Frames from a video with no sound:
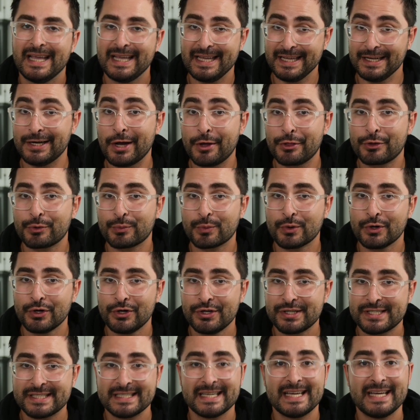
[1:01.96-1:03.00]
In other
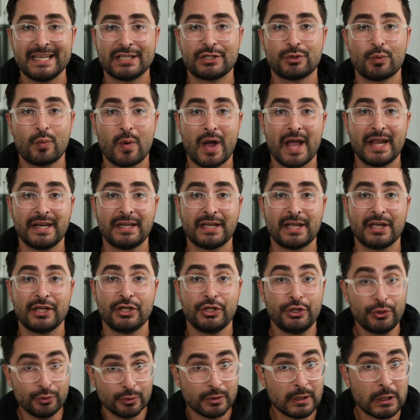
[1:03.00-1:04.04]
words, it's when
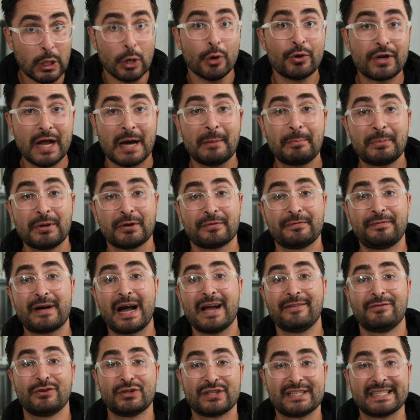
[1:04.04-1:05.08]
you load up your
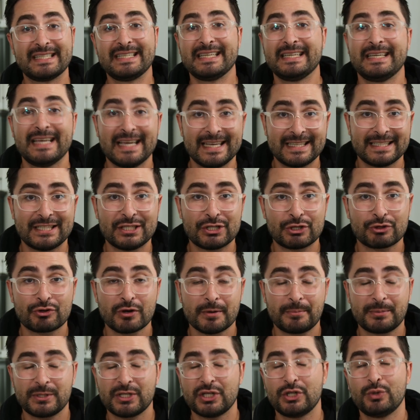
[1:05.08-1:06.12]
Fiverr's gig
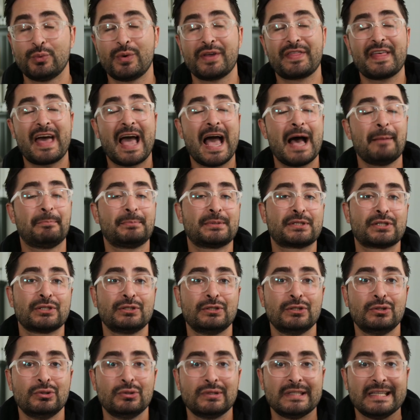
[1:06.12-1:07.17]
description with
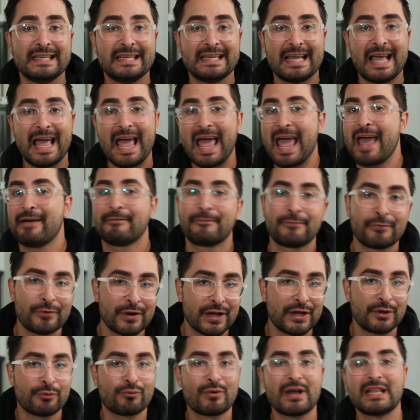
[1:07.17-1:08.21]
absolutely
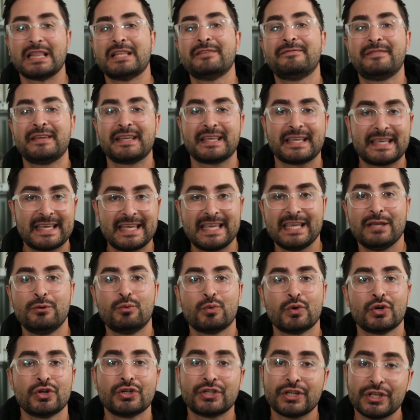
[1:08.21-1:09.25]
every relevant
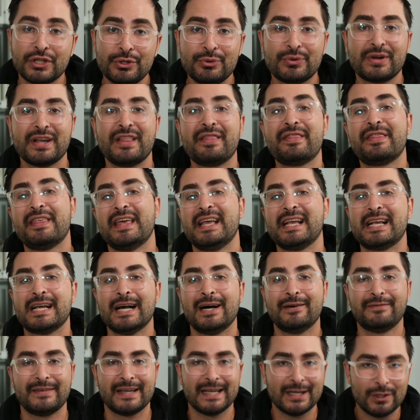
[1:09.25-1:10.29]
keyword you can think
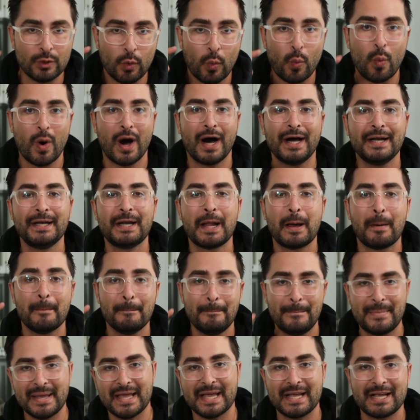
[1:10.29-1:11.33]
of in one
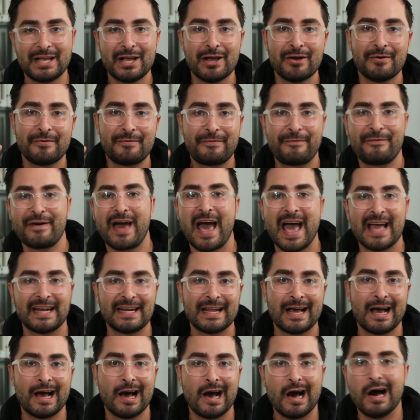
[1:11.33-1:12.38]
big, fat,
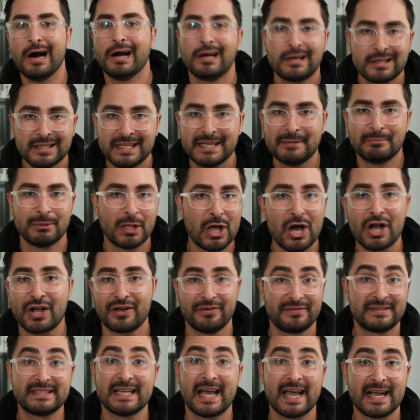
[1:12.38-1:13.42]
ugly block
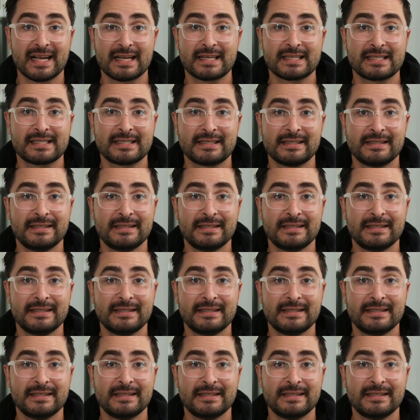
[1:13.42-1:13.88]
of text.